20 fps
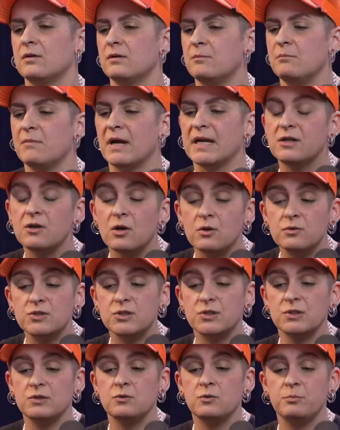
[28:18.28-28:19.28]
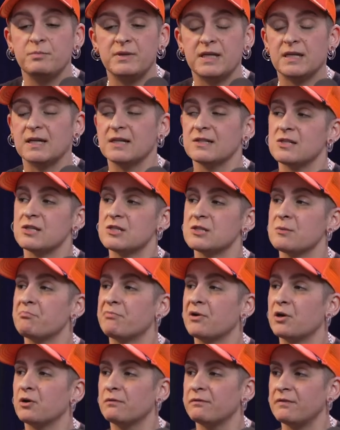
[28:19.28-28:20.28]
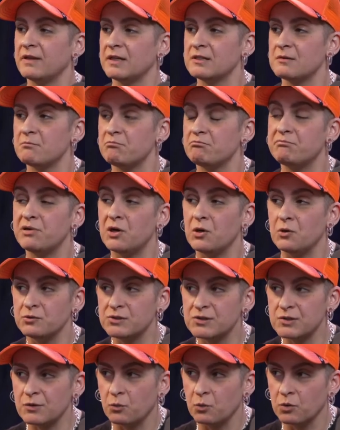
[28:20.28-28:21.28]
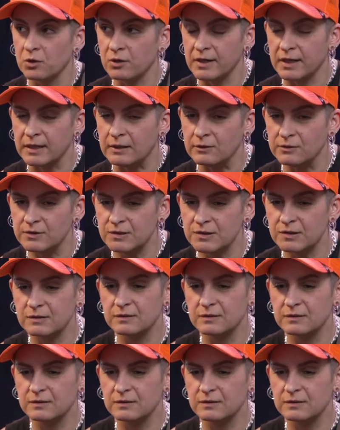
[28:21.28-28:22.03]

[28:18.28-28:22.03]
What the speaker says: My go-to, because it's a perfect post-workout,